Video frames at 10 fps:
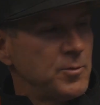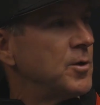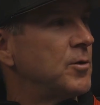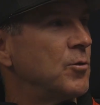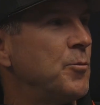
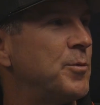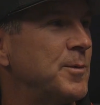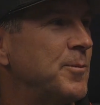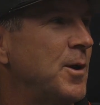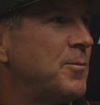You're grouping
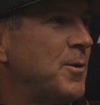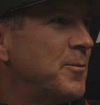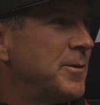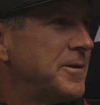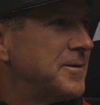them up
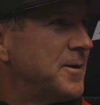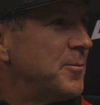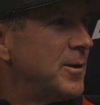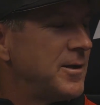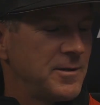on me. I
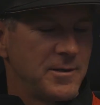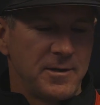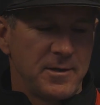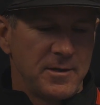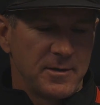mean, I
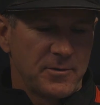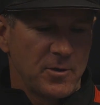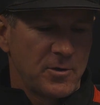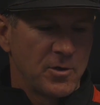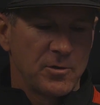
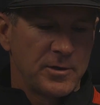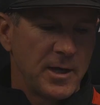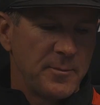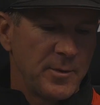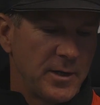thought Kurt
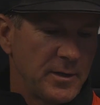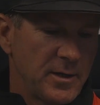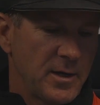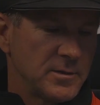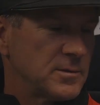came in and
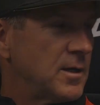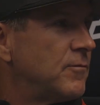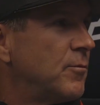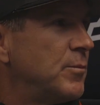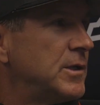got us out
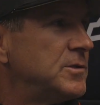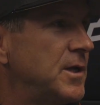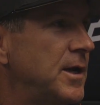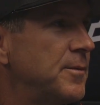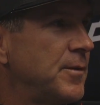of a big
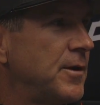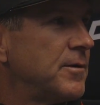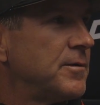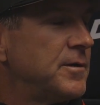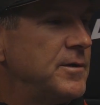jam
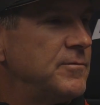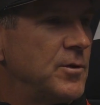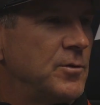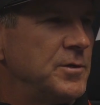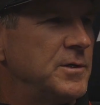there,
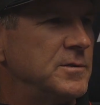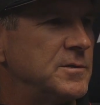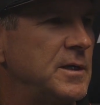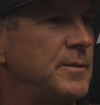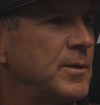even though it didn't
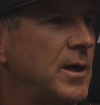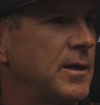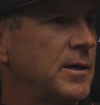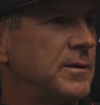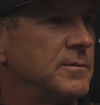seem
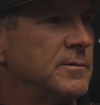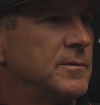like it.